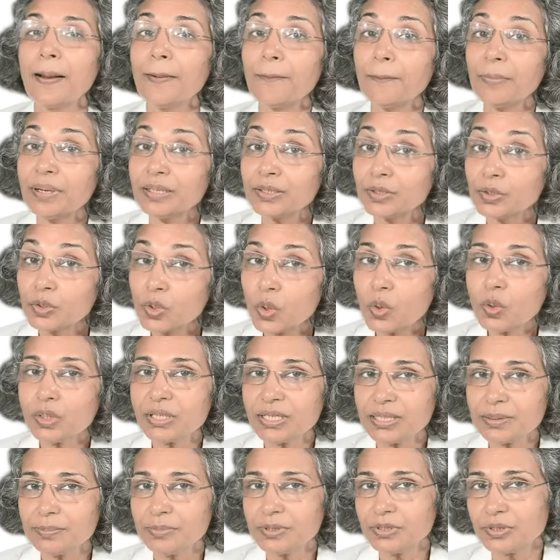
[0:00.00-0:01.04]
but not
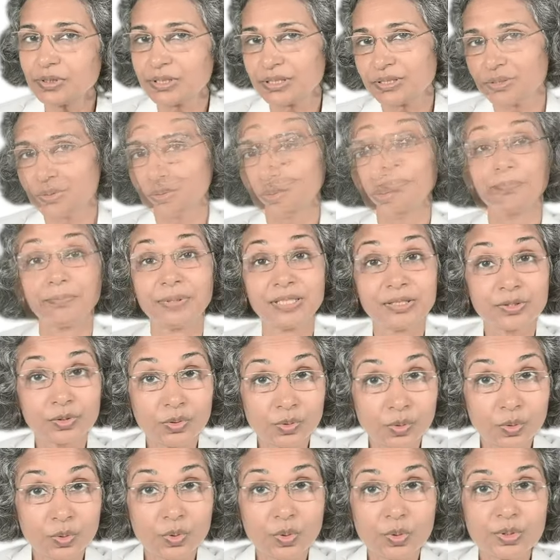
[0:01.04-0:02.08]
able to control blood
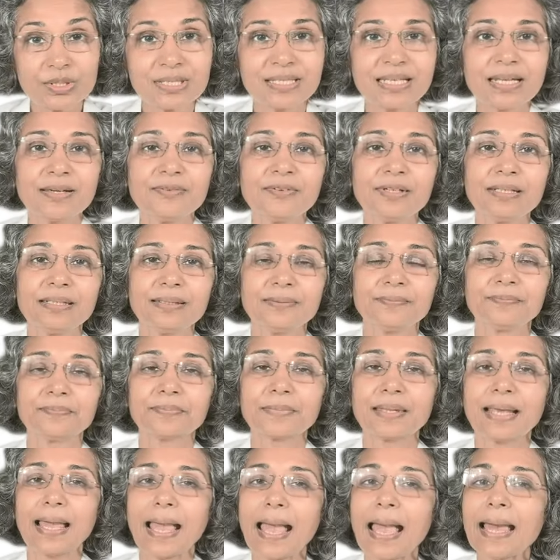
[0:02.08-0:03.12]
glucose level
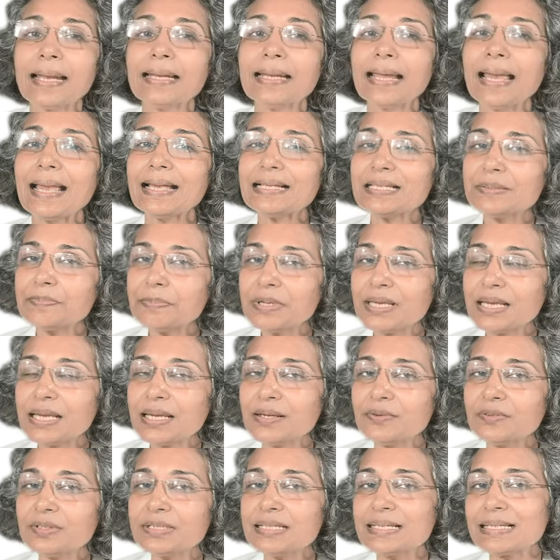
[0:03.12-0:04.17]
and
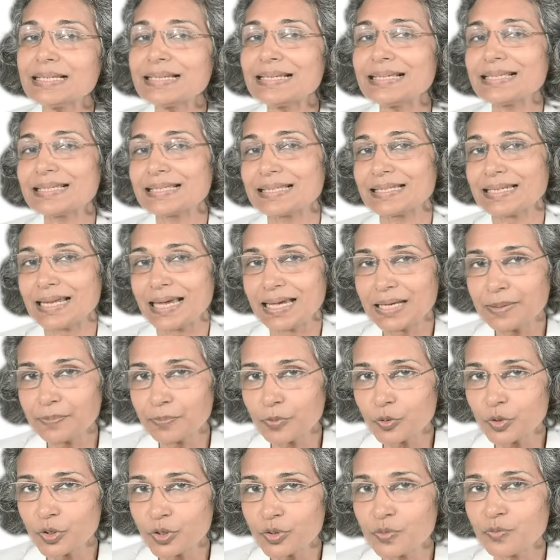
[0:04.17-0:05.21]
HbA1c is
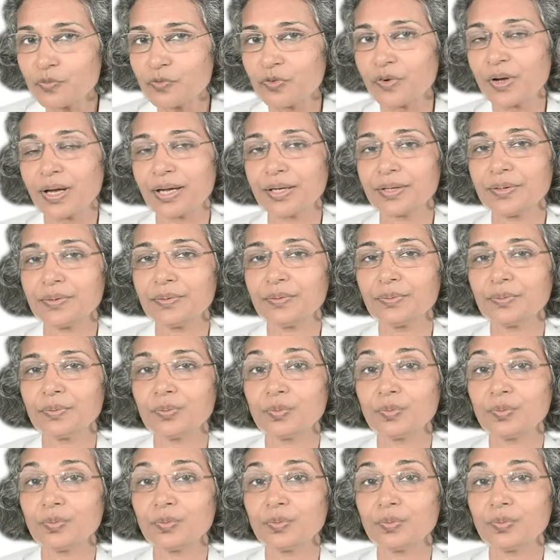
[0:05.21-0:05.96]
9.5,